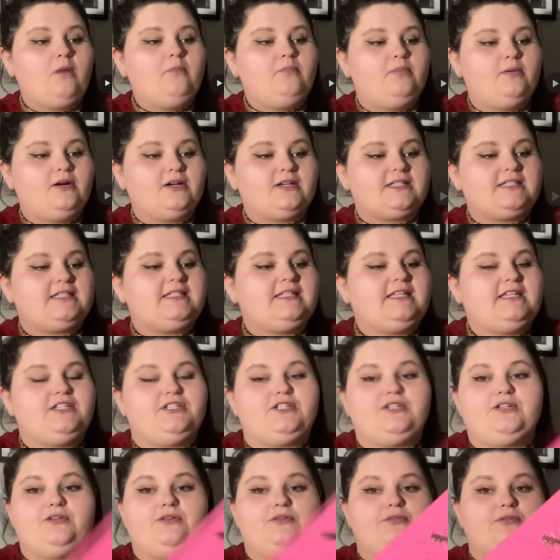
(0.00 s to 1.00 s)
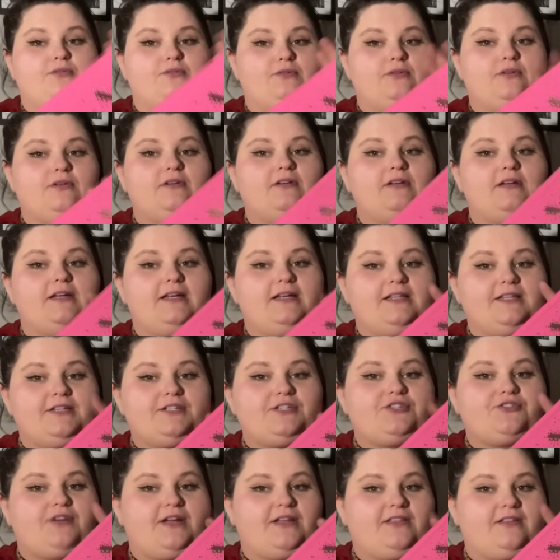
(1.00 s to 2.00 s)
Books need to
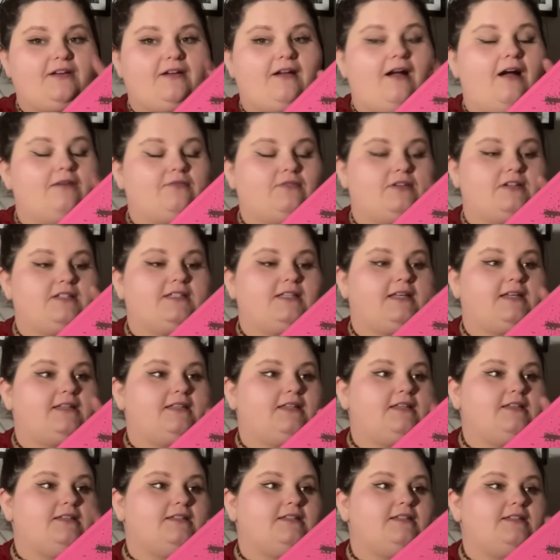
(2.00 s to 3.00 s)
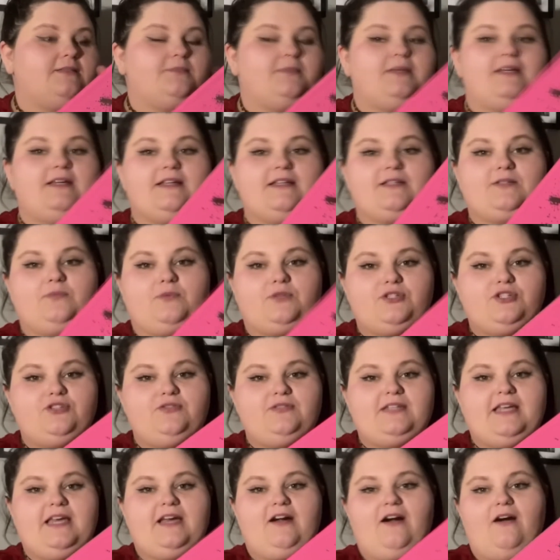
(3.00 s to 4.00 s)
illustrate their covers like this because once you
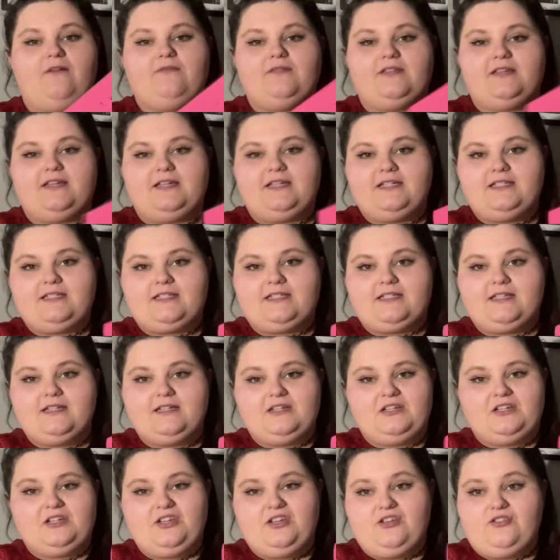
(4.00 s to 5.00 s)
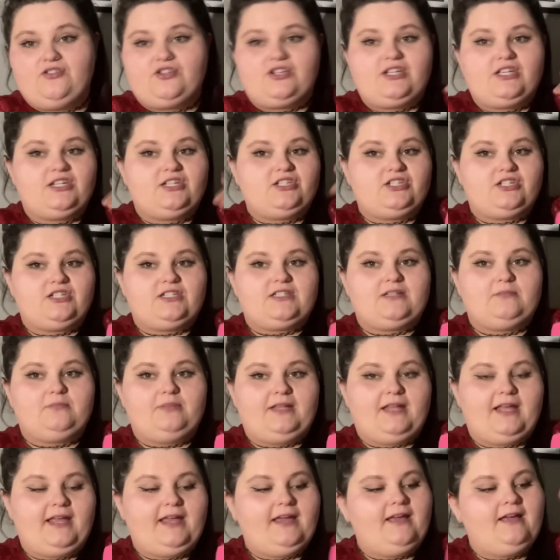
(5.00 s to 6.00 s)
take off this, usually it's just a
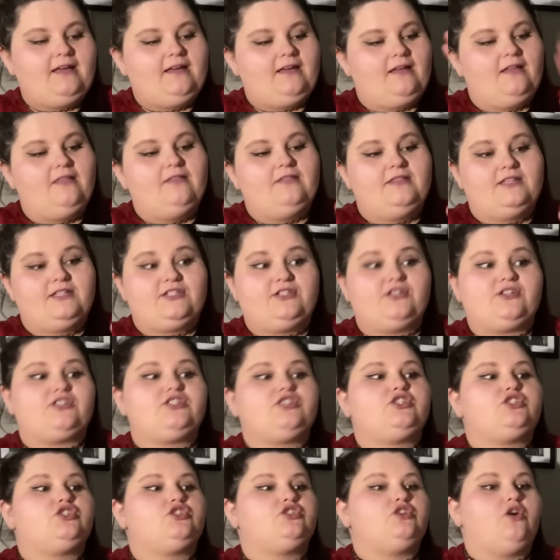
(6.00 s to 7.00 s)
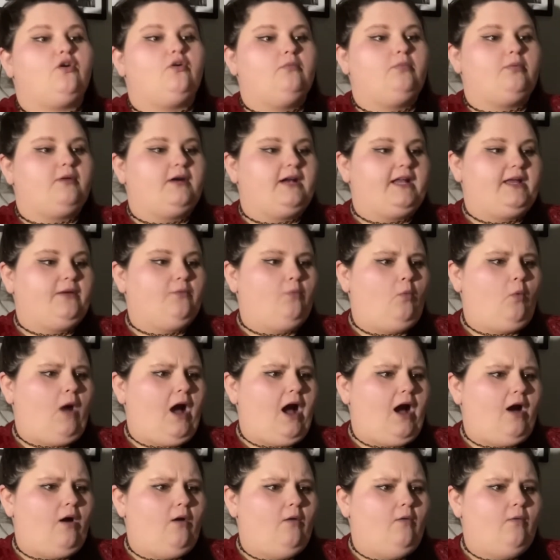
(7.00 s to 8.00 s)
blank. This looks so pretty.
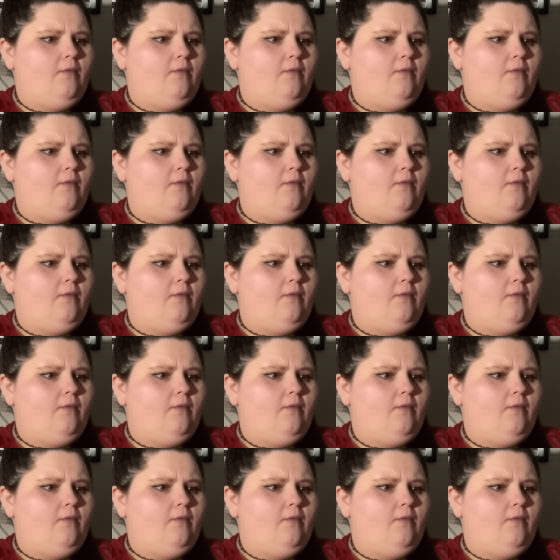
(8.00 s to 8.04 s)
Wow.